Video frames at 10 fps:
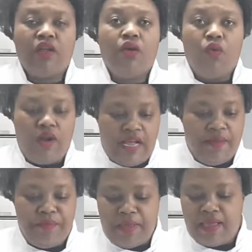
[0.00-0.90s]

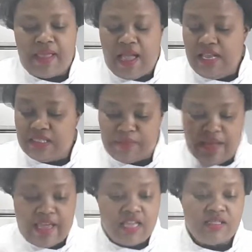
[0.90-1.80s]
Welcome back guys, my
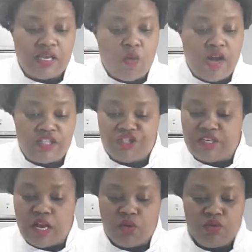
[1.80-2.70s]
hands are washed
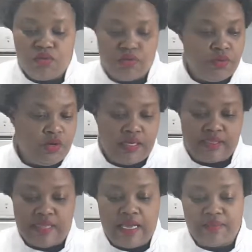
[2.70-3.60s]
now. We're gonna
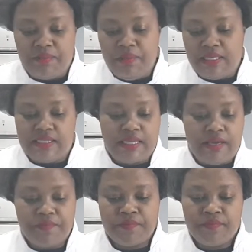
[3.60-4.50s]
start
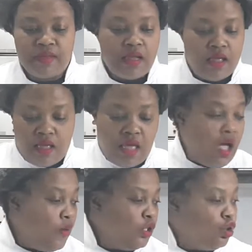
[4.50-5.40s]
mixing our